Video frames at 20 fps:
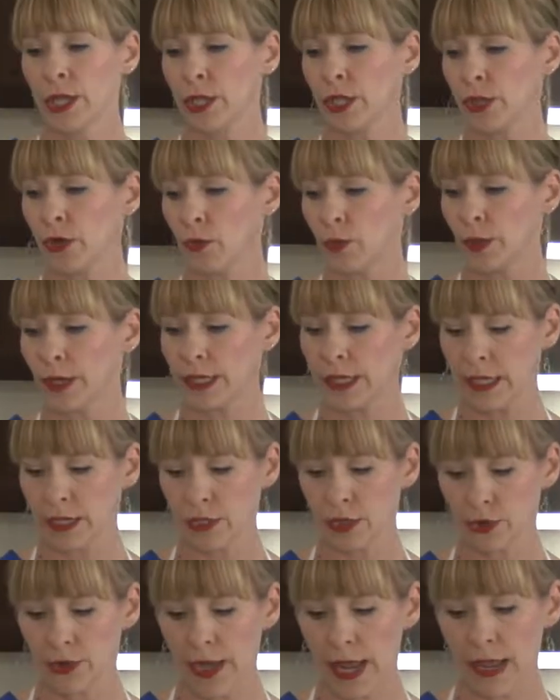You don't want to
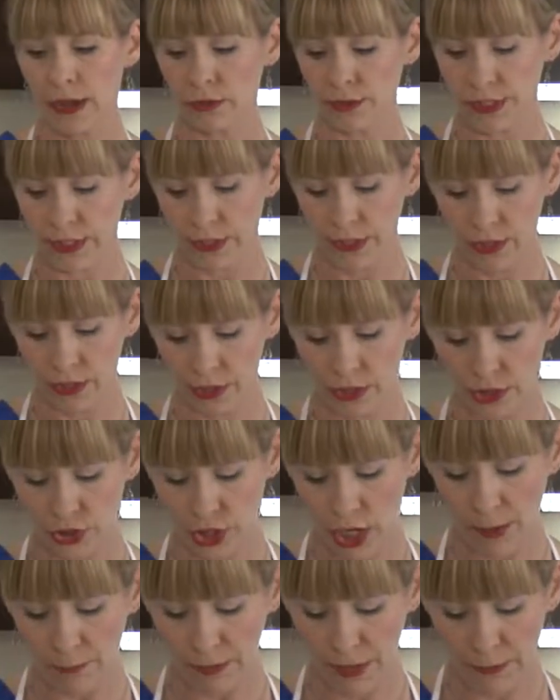get your nails in there and
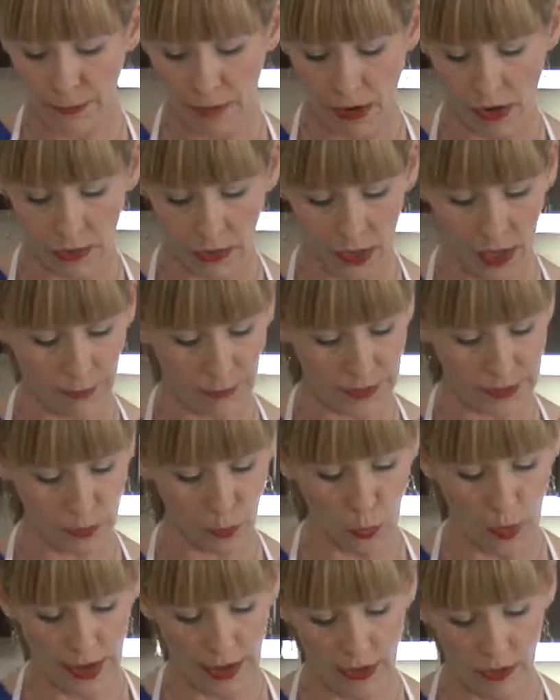chop them all up as
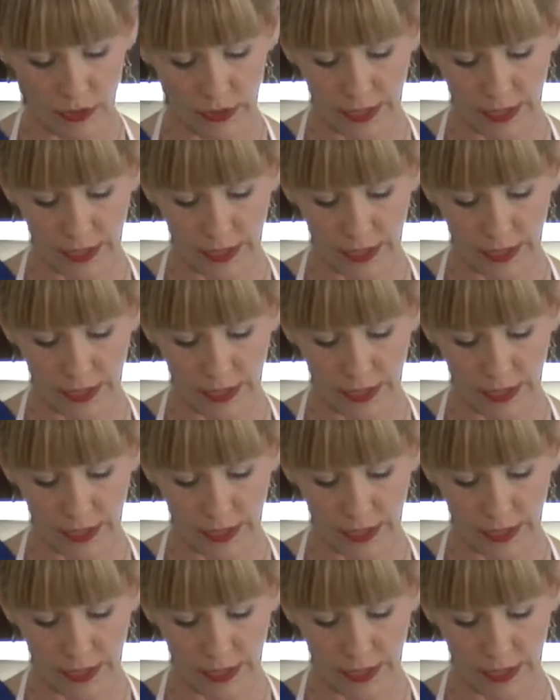well,